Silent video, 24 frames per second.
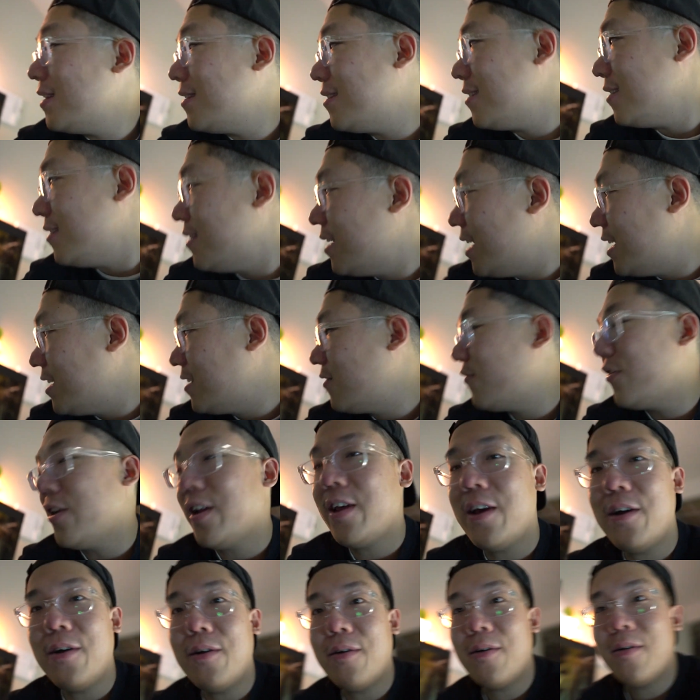In today's
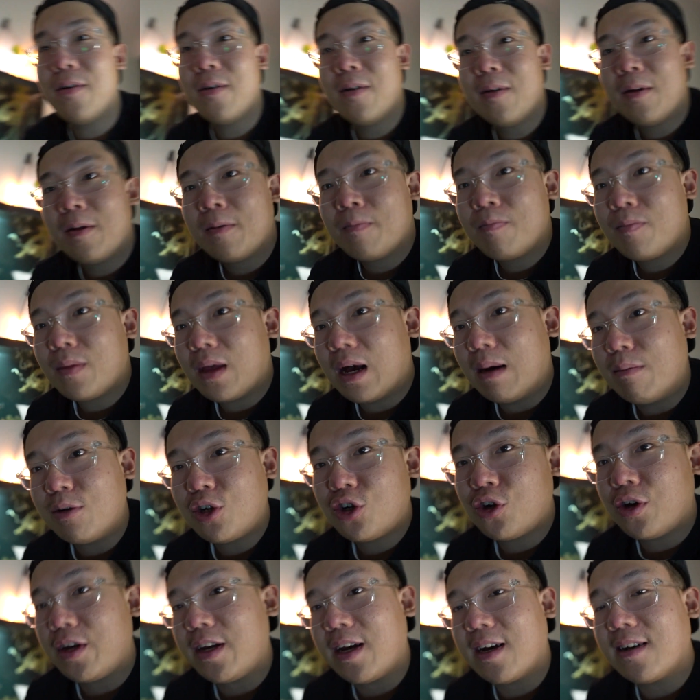video, I'm gonna
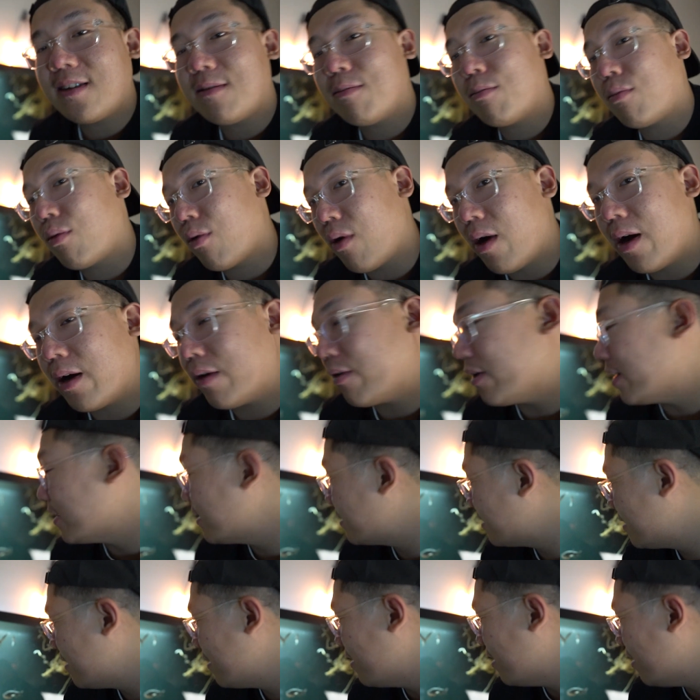show you guys some
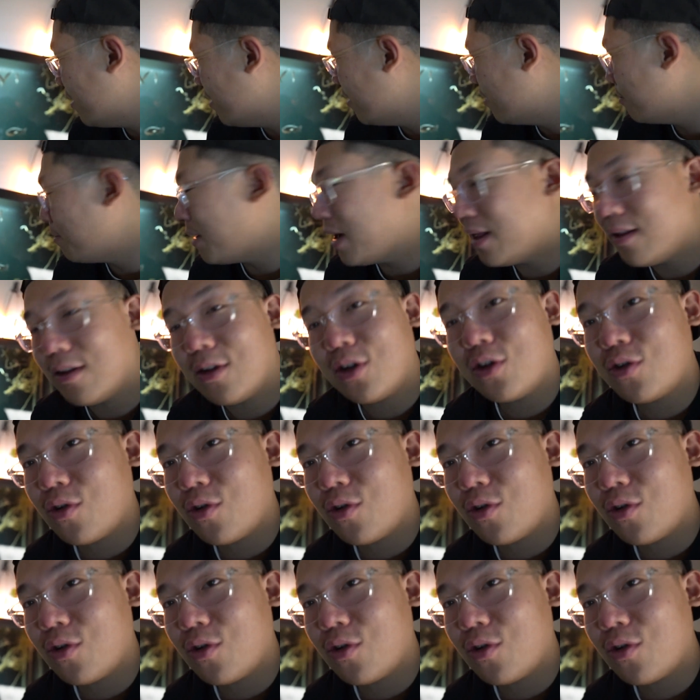progress on pellet